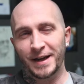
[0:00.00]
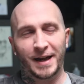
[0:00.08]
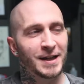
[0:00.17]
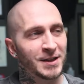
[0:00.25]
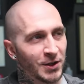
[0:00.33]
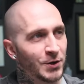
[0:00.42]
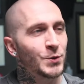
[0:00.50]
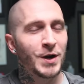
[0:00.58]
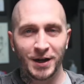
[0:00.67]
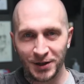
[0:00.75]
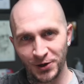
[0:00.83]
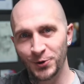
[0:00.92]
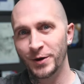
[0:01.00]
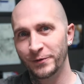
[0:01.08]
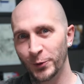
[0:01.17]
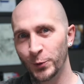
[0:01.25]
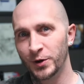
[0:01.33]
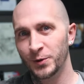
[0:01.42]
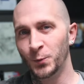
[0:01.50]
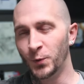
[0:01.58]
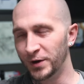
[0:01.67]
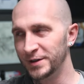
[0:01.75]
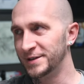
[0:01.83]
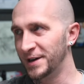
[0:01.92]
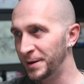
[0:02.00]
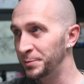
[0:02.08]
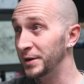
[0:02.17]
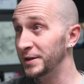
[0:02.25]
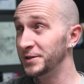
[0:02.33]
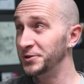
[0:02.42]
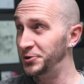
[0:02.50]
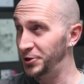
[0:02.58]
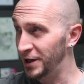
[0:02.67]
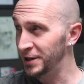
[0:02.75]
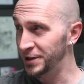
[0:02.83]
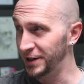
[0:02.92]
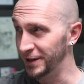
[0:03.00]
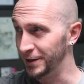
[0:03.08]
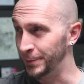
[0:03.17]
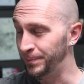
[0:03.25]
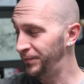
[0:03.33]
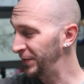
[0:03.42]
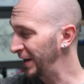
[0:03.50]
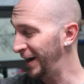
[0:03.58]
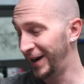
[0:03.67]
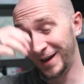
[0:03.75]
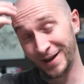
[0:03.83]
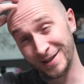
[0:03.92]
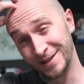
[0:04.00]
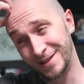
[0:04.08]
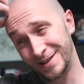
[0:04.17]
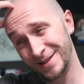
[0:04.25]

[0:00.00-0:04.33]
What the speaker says: Hello everyone. What is up? Josh here, and